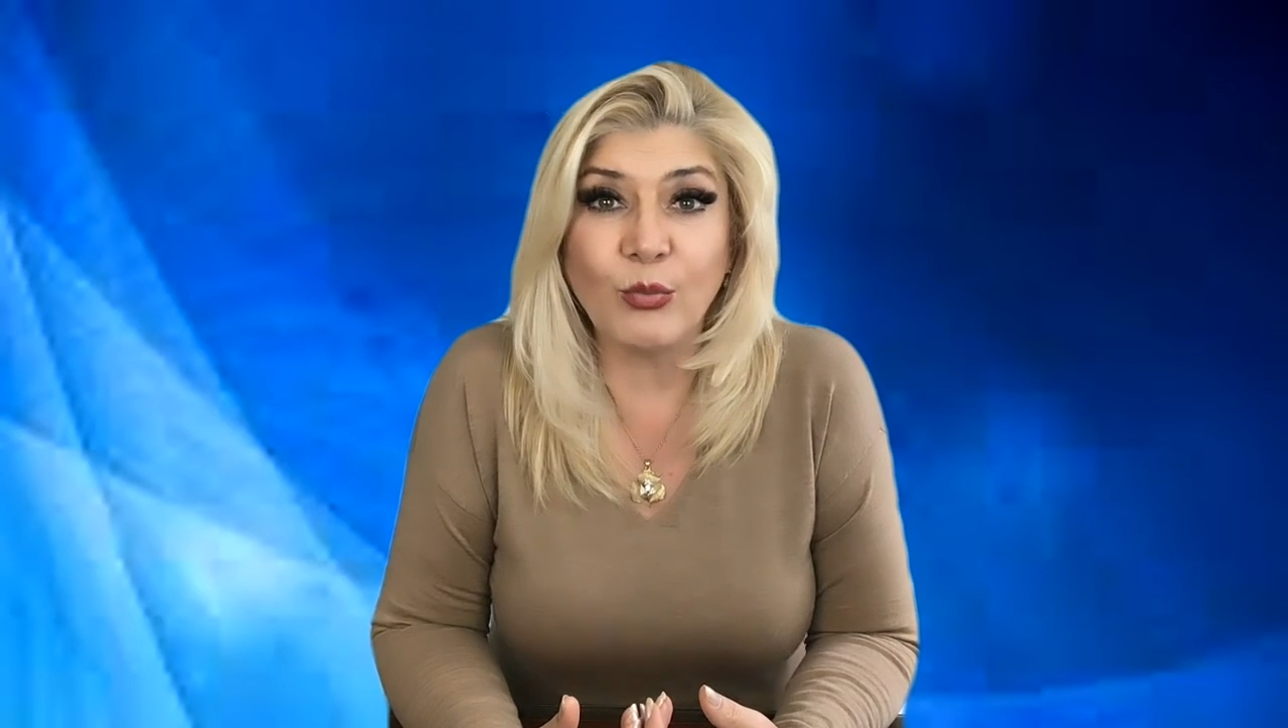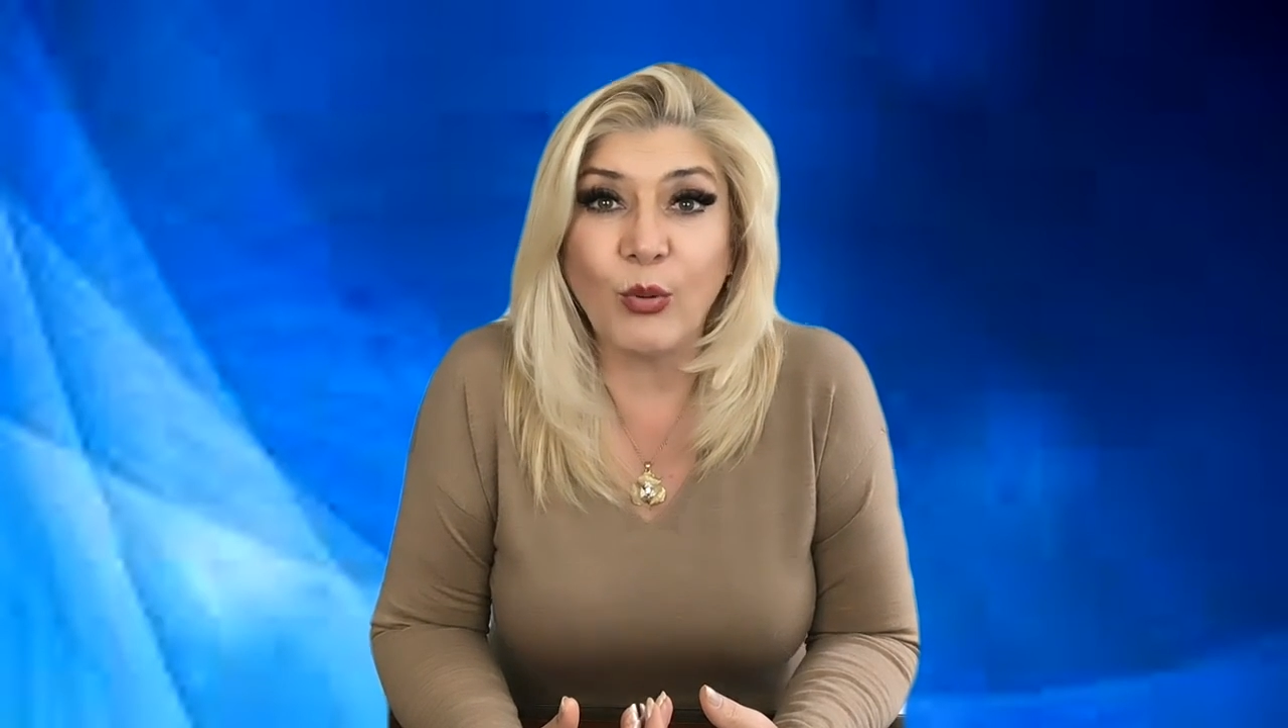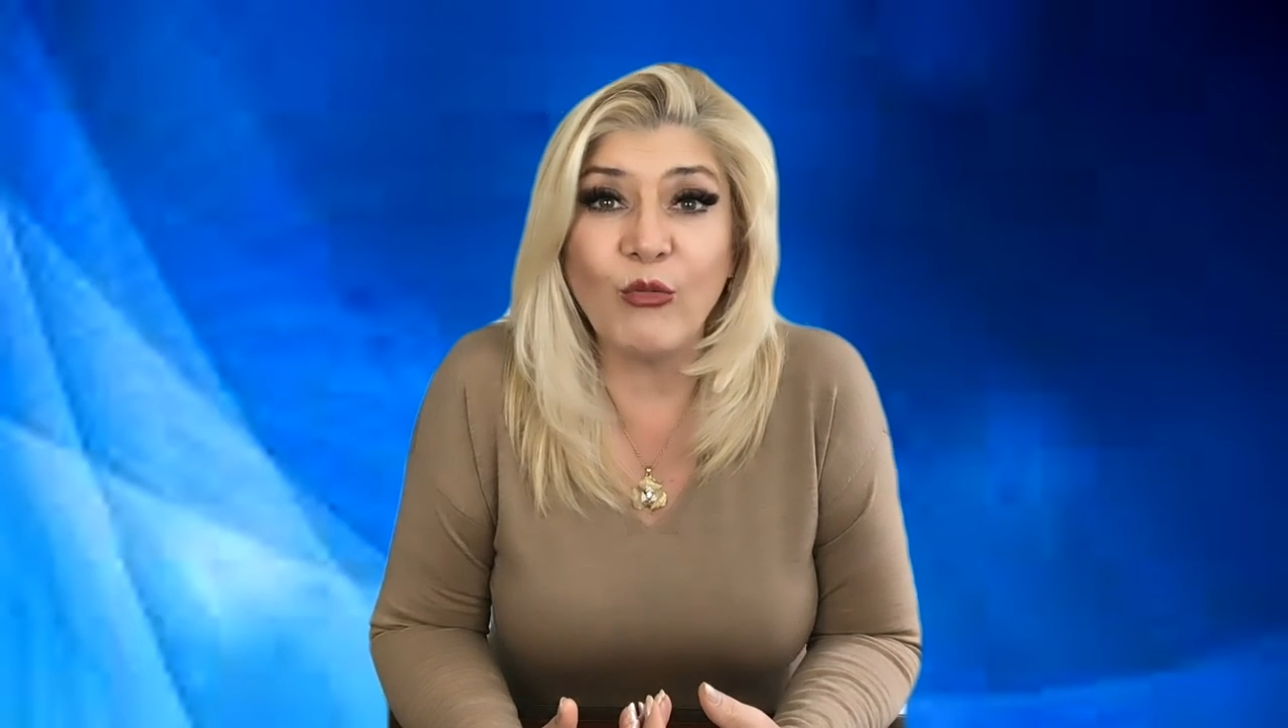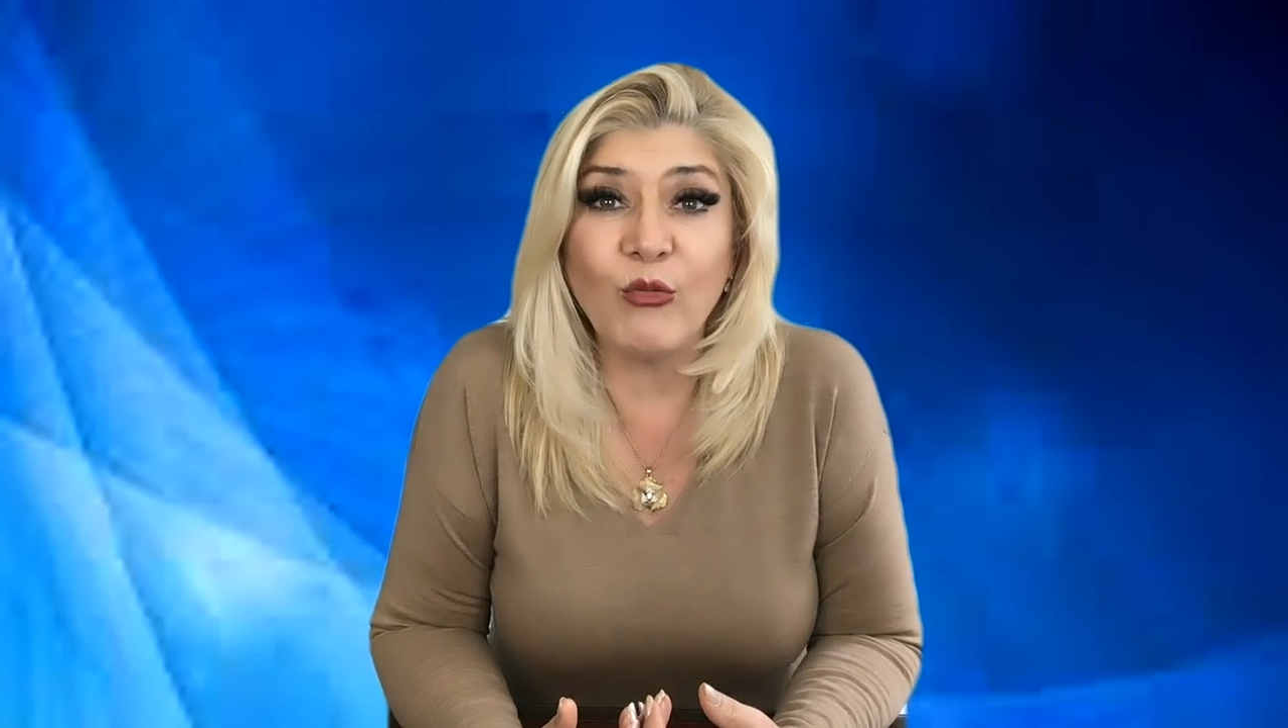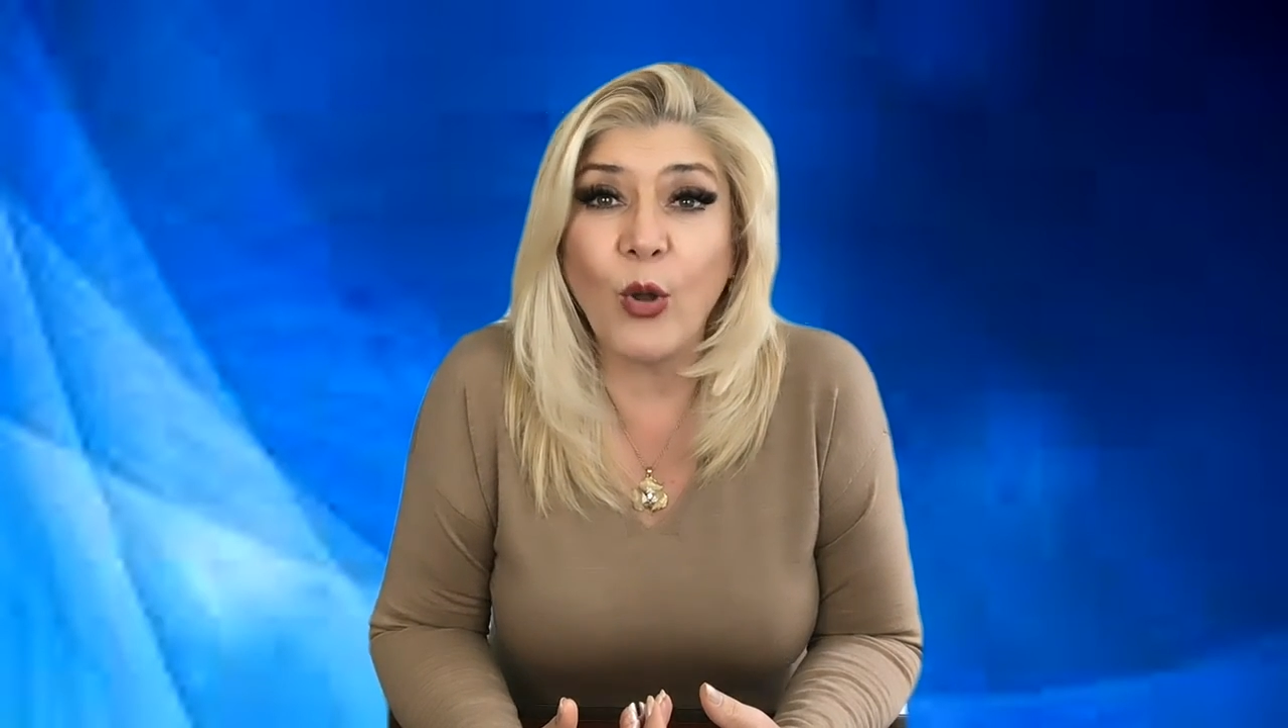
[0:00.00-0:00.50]

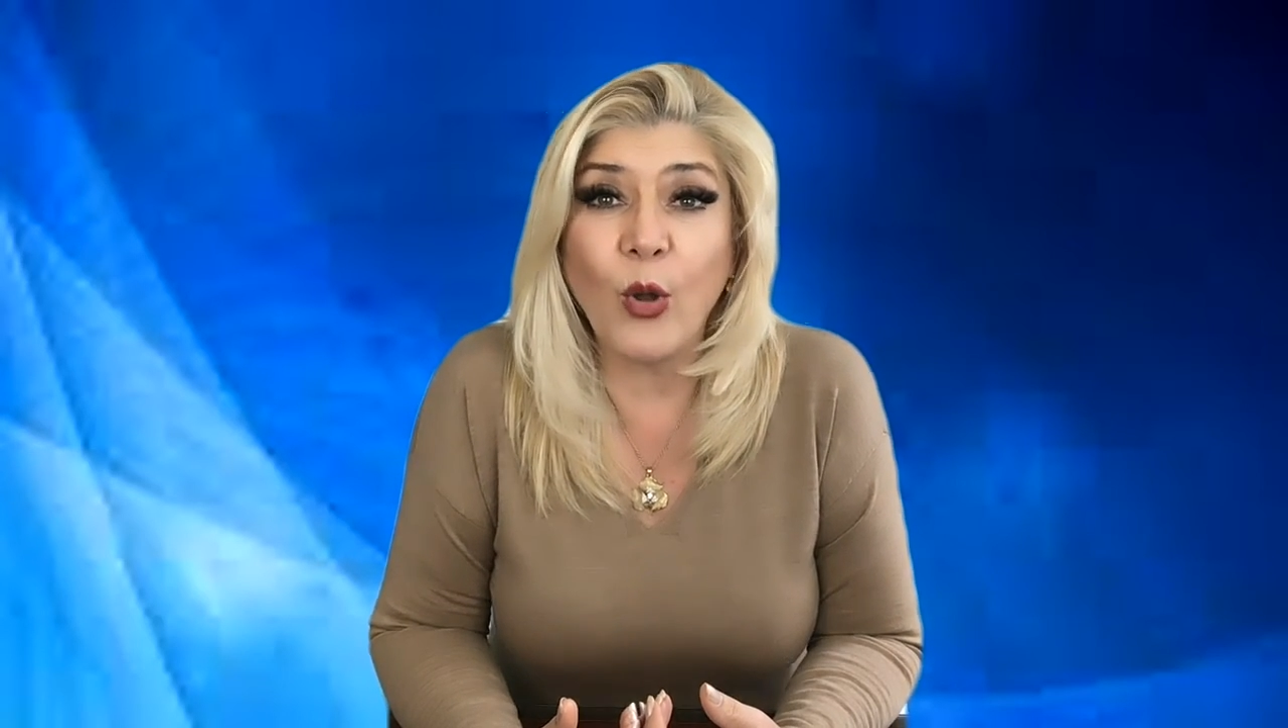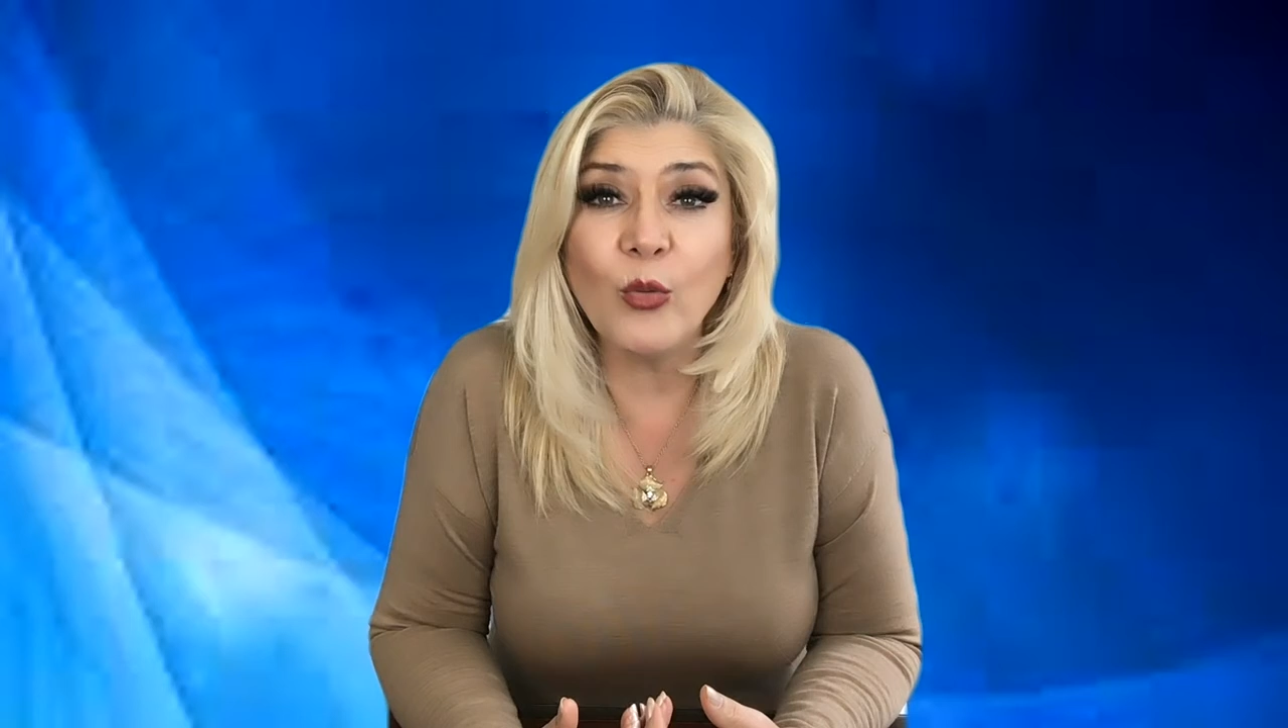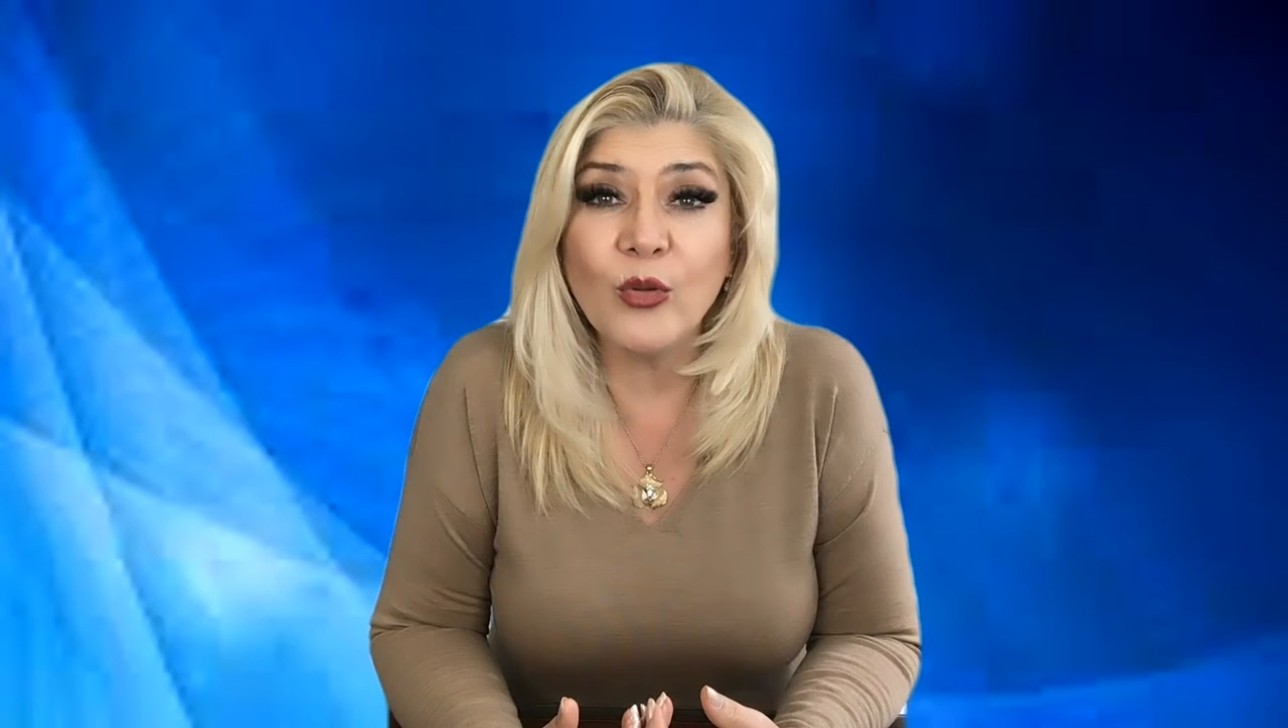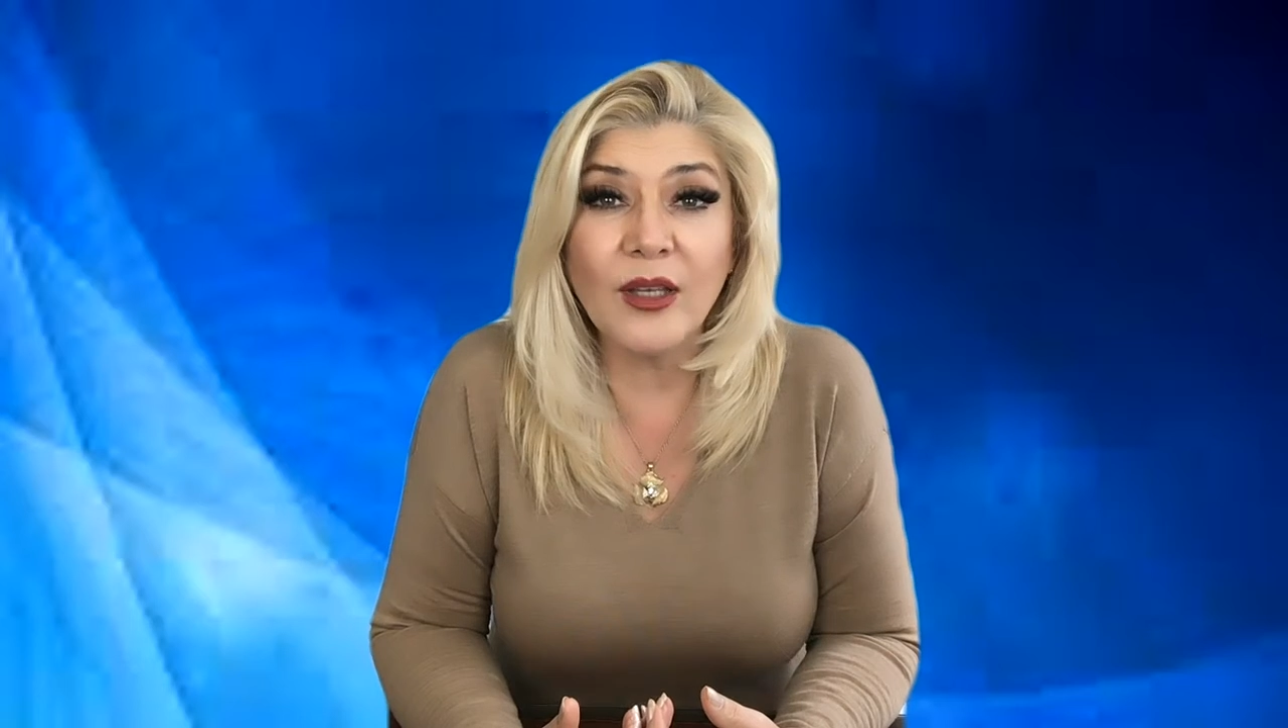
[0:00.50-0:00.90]
provoke